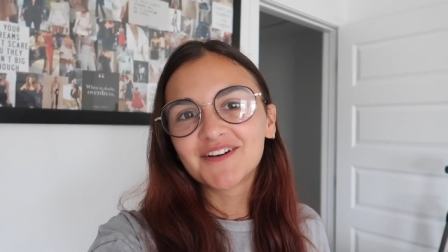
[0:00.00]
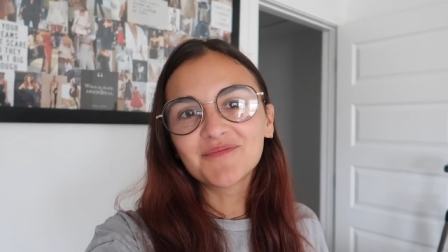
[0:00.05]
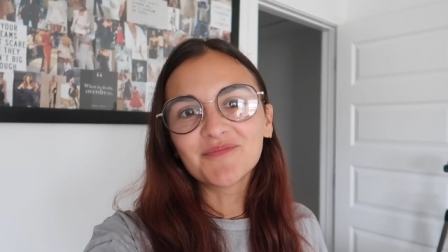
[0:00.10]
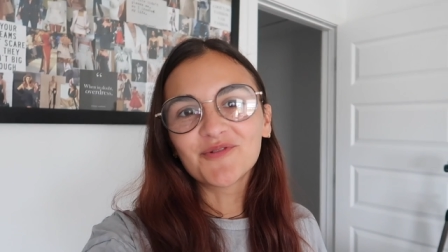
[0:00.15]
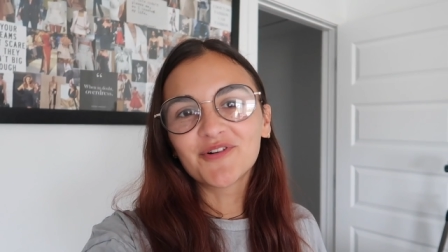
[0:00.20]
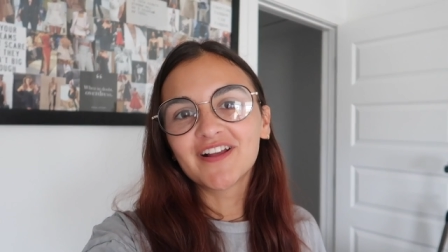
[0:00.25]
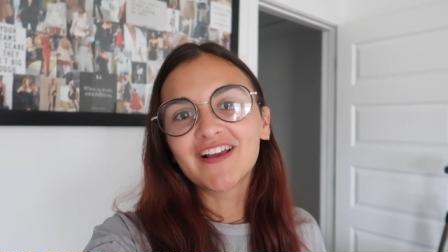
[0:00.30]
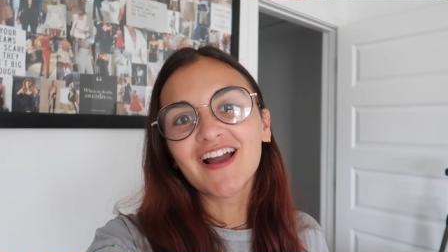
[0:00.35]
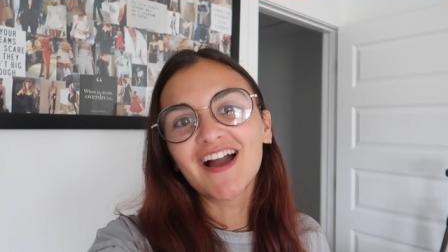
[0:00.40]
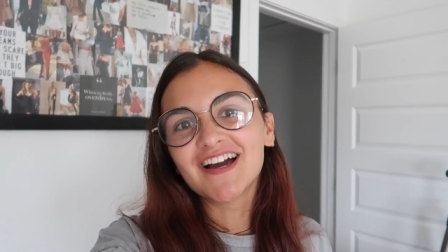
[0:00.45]
Good
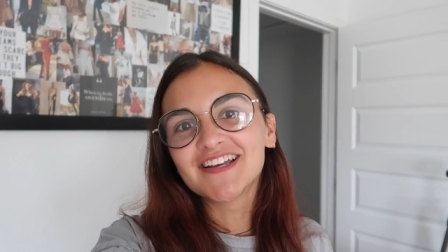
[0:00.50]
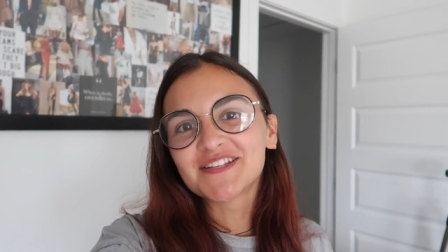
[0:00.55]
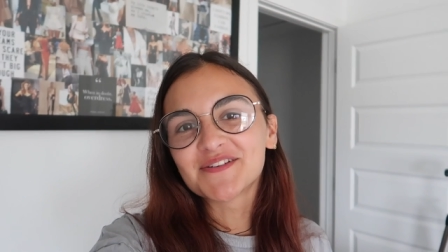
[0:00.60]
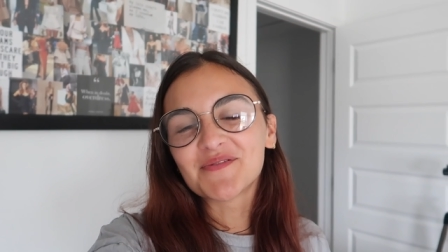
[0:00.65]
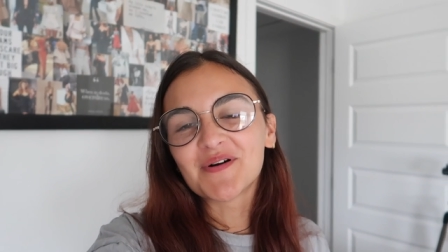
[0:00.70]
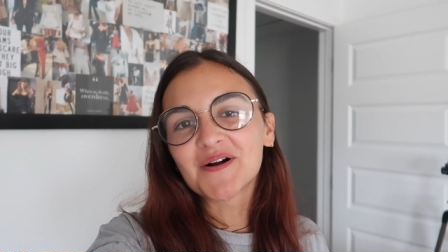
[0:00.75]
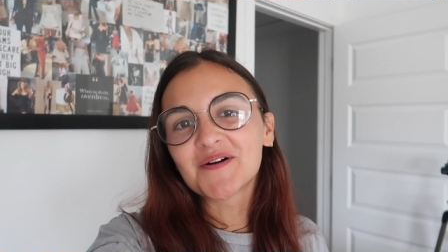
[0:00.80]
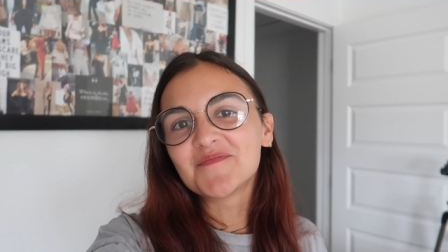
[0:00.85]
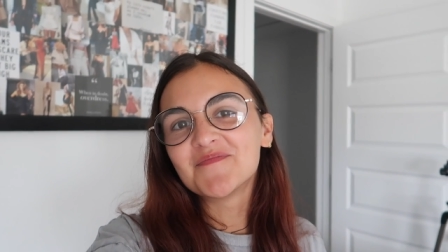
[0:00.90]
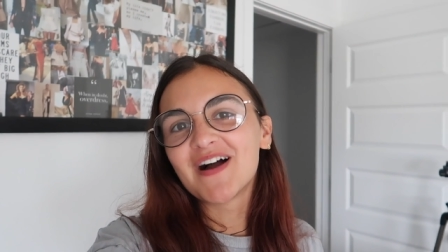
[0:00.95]
morning, guys, and
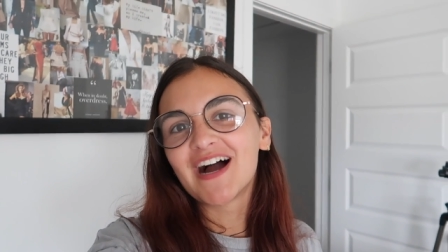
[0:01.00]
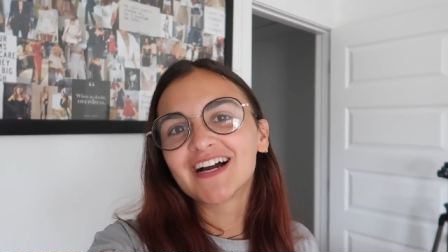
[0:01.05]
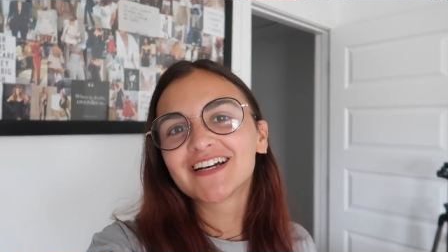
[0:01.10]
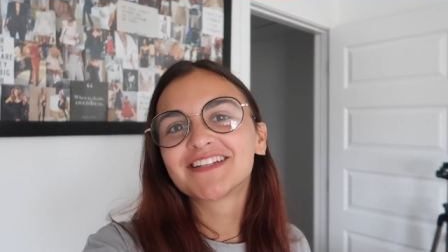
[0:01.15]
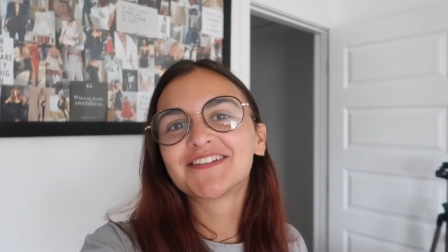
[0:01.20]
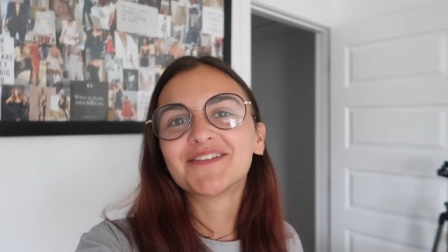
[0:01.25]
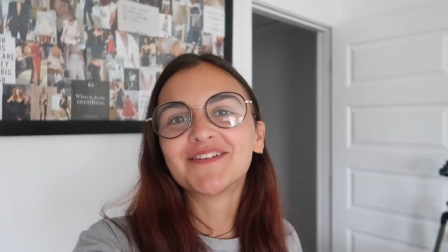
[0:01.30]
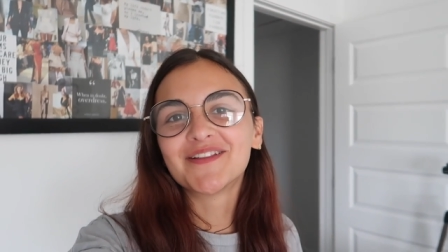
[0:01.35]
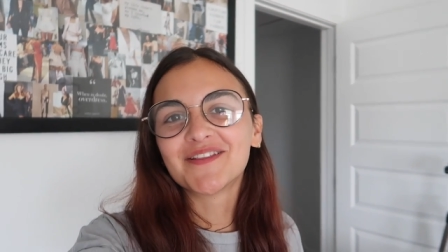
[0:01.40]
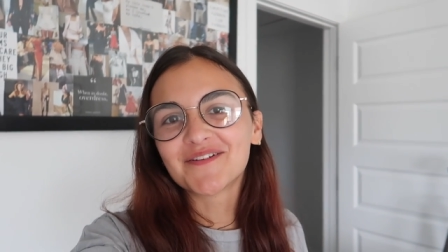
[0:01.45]
welcome back
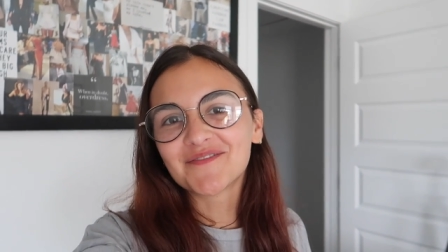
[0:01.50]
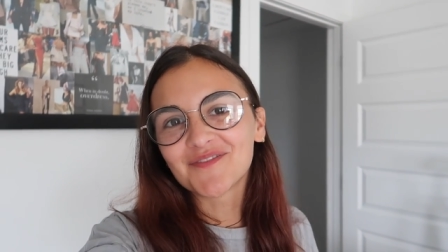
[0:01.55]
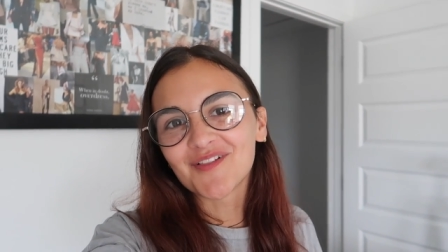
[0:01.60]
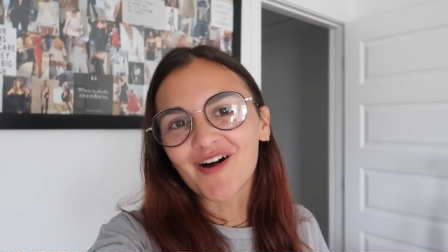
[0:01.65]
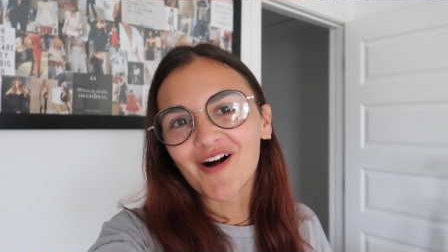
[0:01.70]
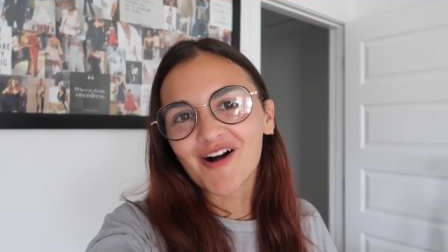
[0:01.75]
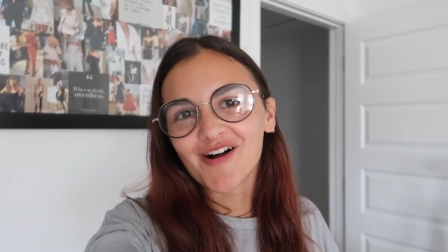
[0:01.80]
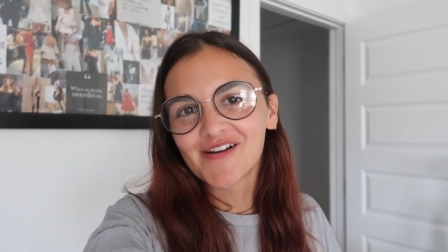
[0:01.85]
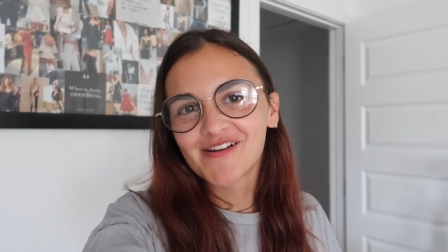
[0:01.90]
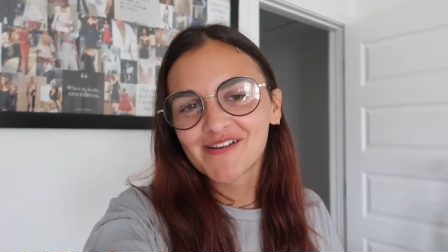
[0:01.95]
to another
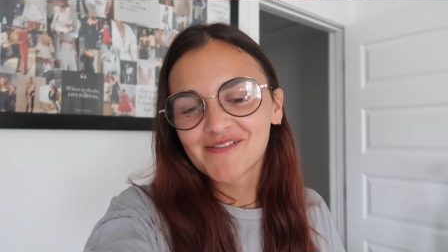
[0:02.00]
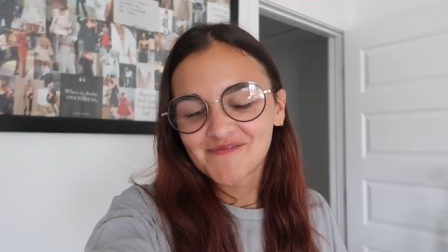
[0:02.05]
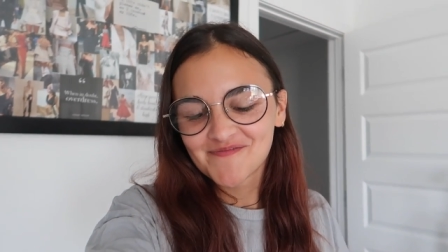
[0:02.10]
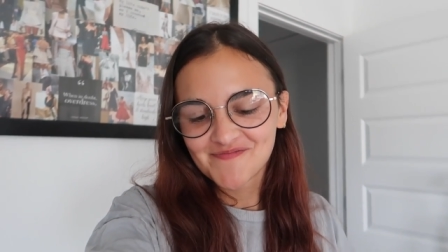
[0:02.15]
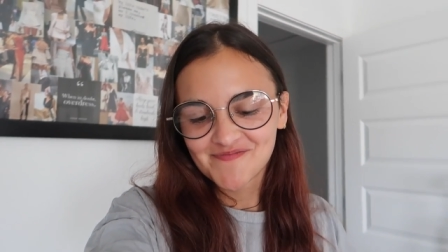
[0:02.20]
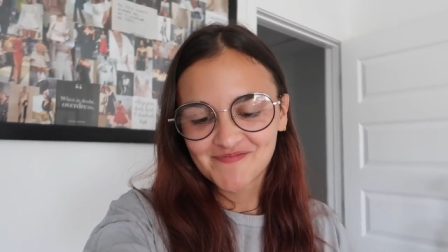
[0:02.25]
vlog.